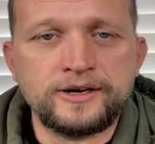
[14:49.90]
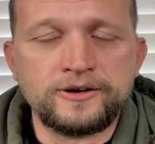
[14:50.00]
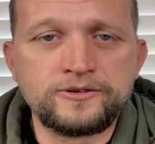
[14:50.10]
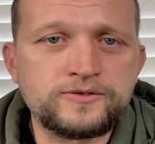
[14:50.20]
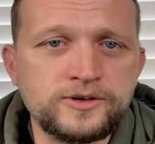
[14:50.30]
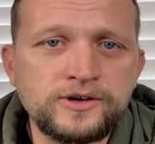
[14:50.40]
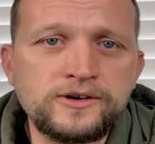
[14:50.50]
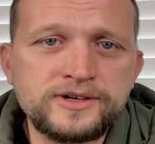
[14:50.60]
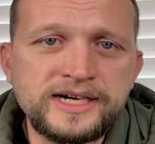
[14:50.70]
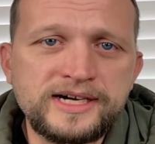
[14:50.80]

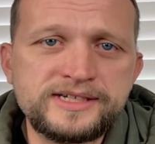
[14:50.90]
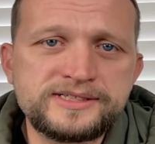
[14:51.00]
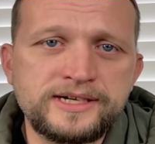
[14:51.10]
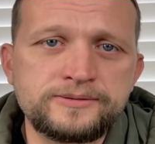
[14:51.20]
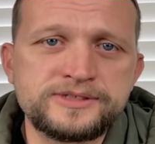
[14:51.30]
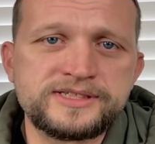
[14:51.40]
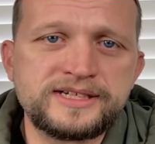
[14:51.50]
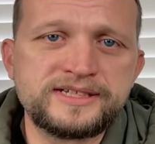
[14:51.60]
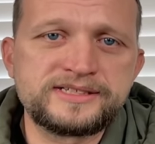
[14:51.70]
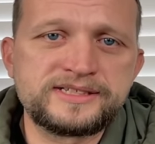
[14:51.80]
Overall, guys, I would say
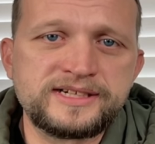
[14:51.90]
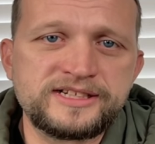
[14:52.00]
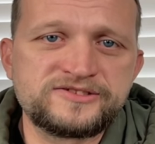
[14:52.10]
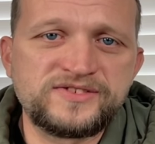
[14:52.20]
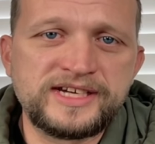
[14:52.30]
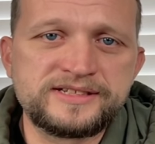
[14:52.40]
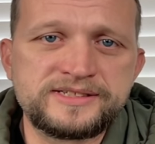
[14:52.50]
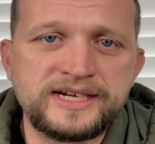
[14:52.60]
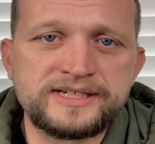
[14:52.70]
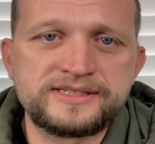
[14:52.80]
this thing is
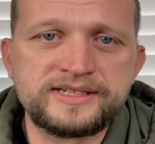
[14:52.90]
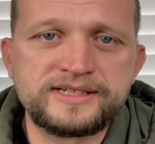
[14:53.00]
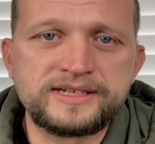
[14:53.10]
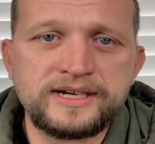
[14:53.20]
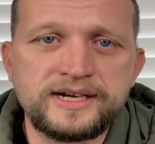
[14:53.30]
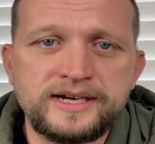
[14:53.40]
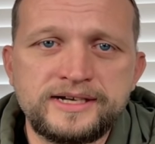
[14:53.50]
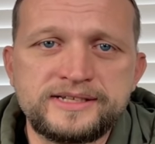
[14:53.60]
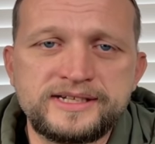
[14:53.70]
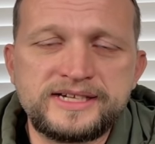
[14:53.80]
fantastic.
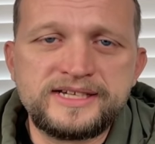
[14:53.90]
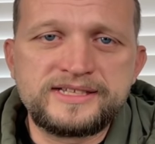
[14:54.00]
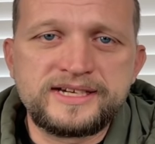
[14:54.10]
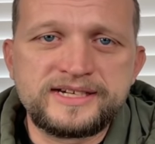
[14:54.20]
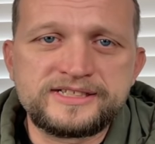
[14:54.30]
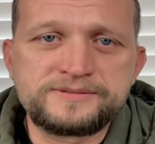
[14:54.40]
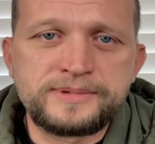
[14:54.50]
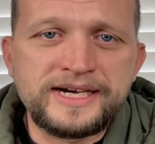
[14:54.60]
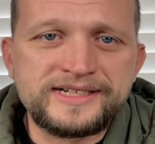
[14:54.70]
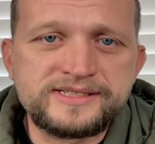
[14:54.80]
The key tech
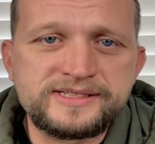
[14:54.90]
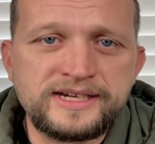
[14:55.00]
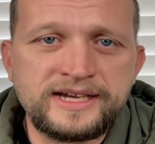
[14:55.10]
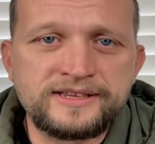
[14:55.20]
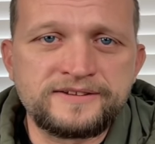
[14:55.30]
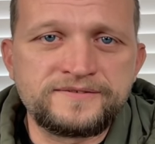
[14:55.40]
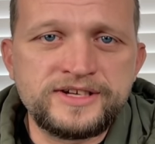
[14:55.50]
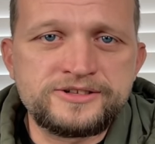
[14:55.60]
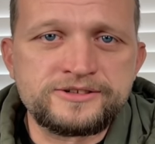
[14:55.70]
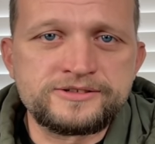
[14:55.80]
specs and the
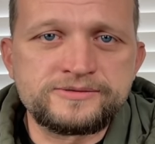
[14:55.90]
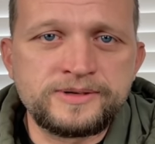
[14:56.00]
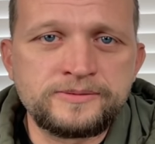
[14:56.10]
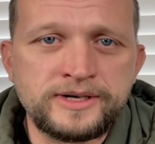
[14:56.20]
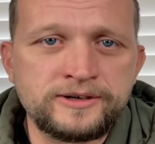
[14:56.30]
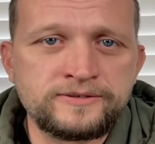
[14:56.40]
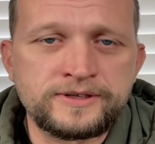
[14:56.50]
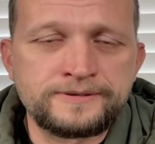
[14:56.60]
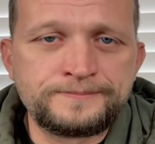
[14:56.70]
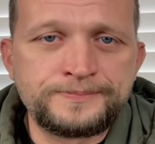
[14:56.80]
features we went
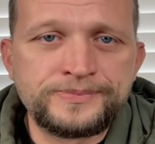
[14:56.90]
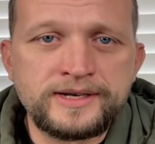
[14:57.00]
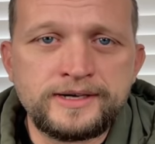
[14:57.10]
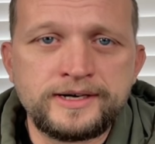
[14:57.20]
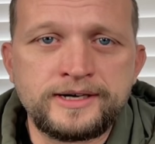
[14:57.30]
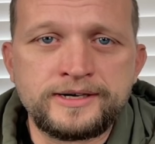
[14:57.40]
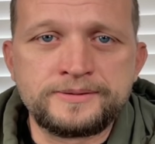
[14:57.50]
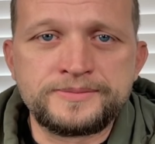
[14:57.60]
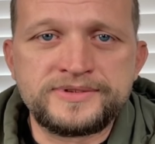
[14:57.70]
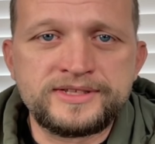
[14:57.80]
over. Uh,
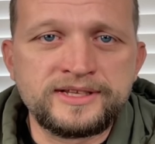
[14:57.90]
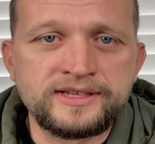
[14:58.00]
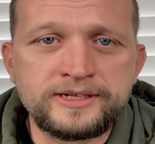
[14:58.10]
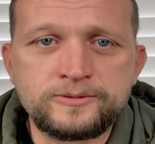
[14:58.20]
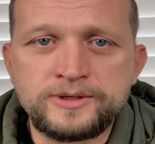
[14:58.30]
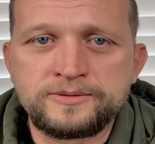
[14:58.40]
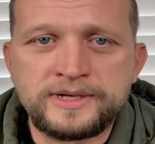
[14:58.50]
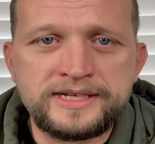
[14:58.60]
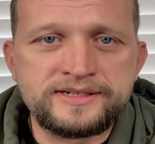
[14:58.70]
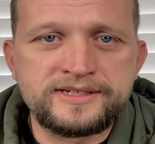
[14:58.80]
the liquid
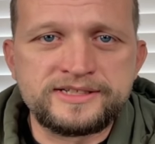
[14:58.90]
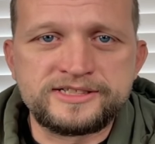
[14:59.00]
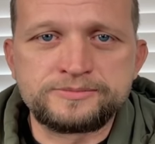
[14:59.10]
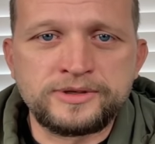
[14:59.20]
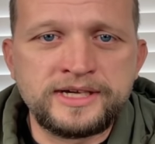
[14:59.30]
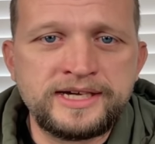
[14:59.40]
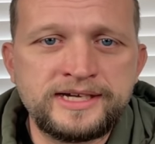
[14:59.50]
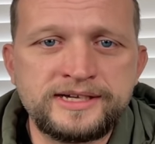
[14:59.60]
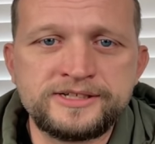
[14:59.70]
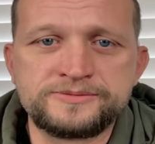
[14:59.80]
retina display is